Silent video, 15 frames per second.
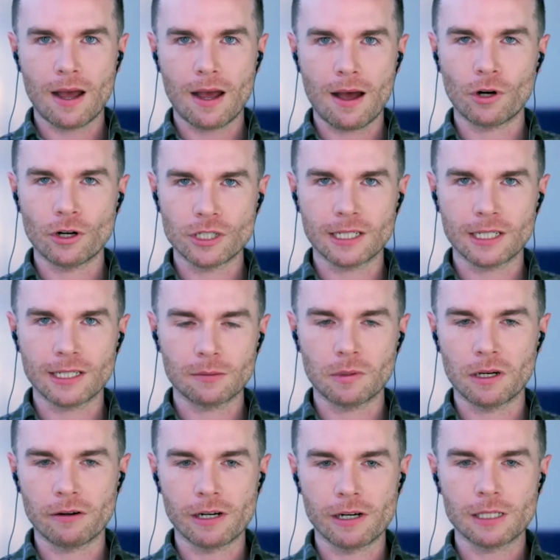project
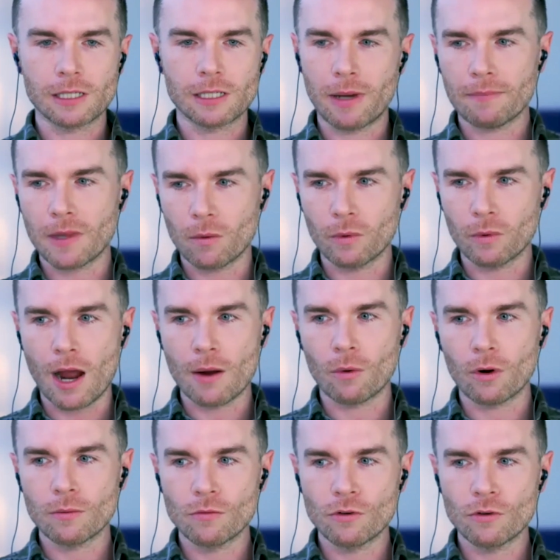experience, but I
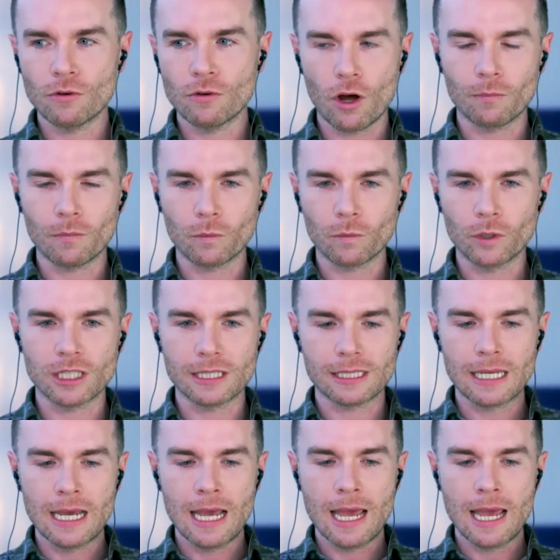want to move on, which
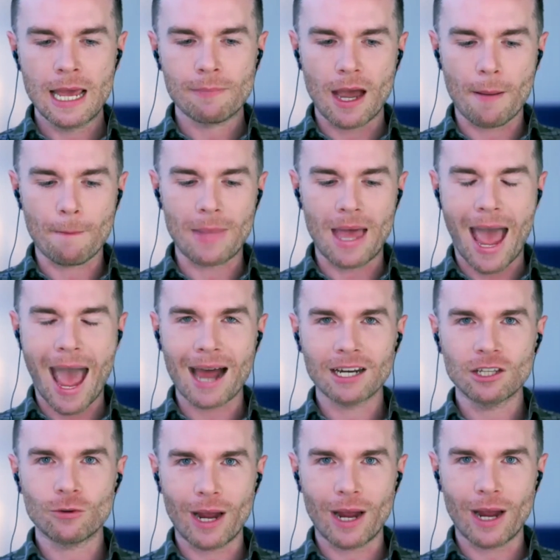is how do
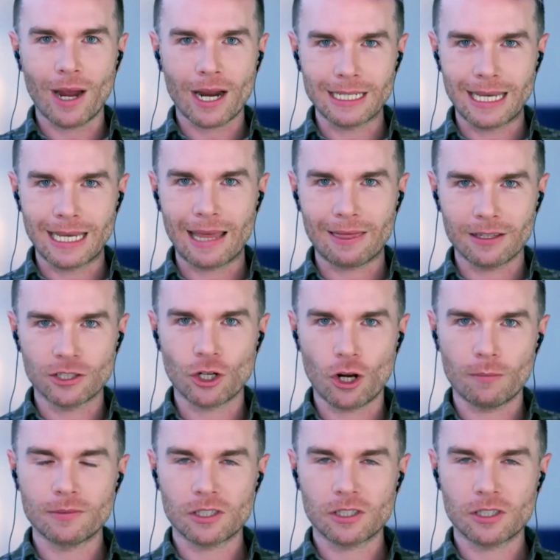you actually get the
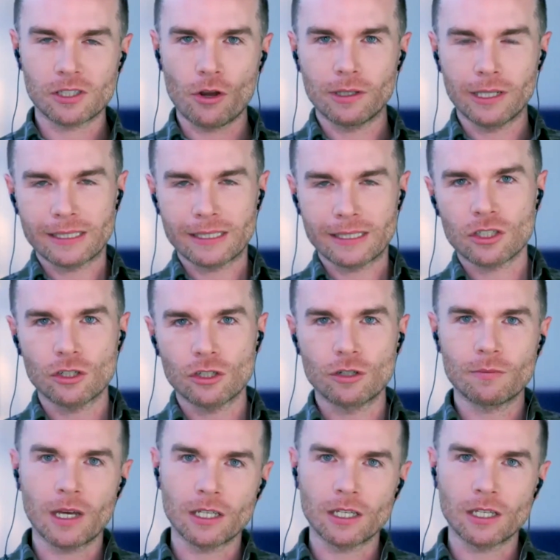job? So let's assume
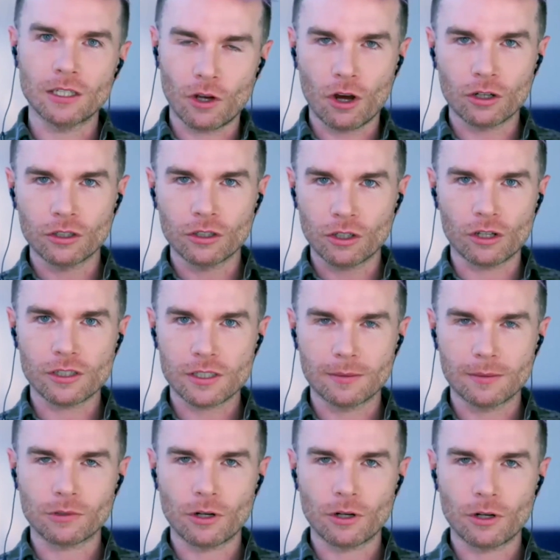that you've got
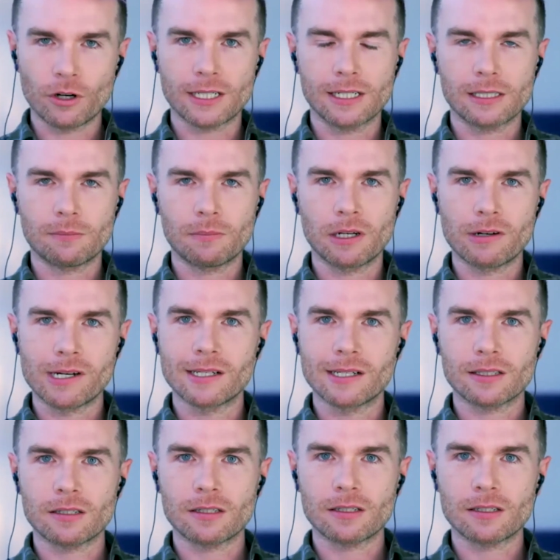some project
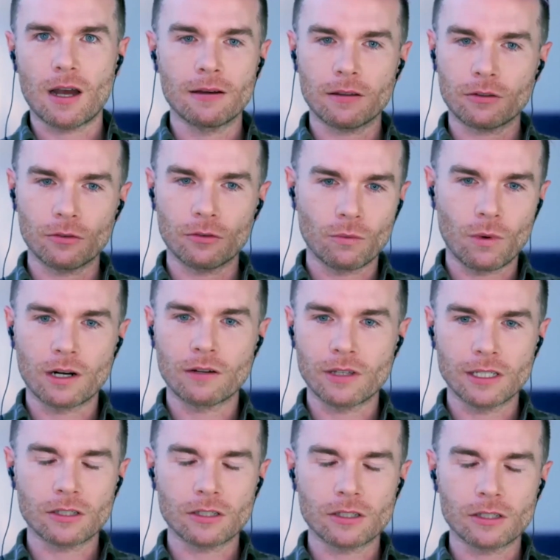experience either through one of
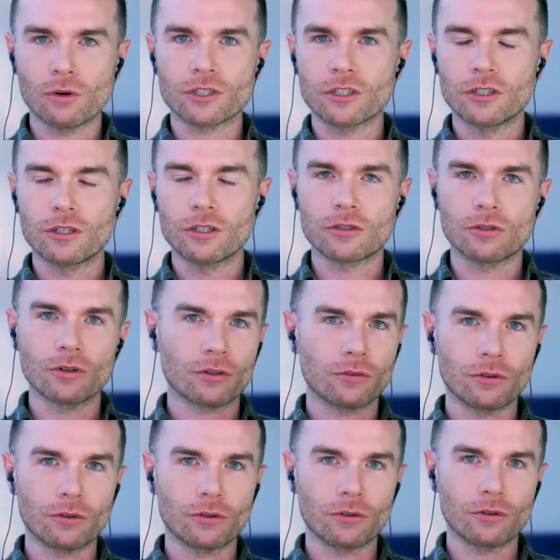these courses or
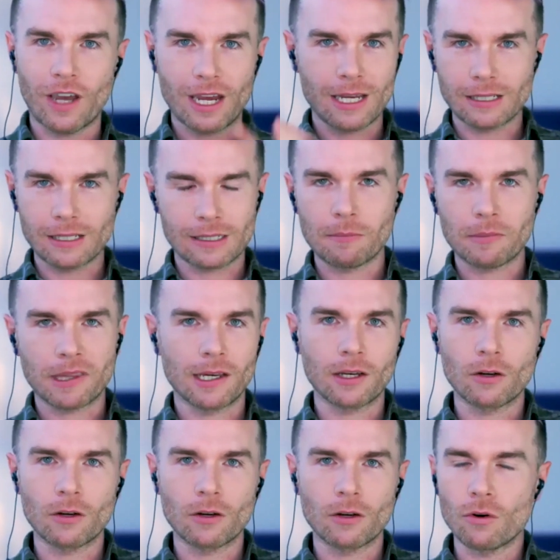through faking
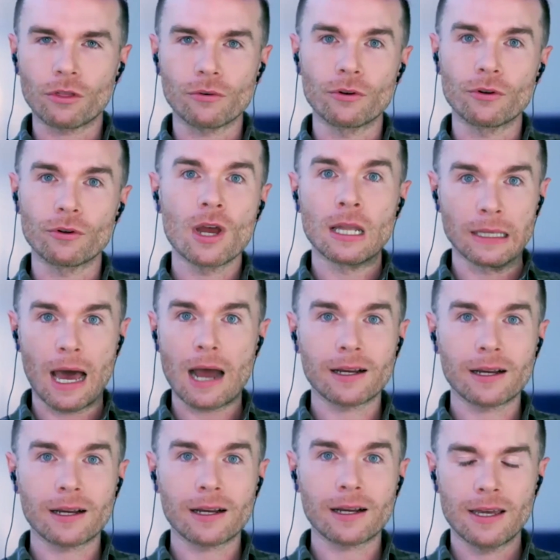something or through luck,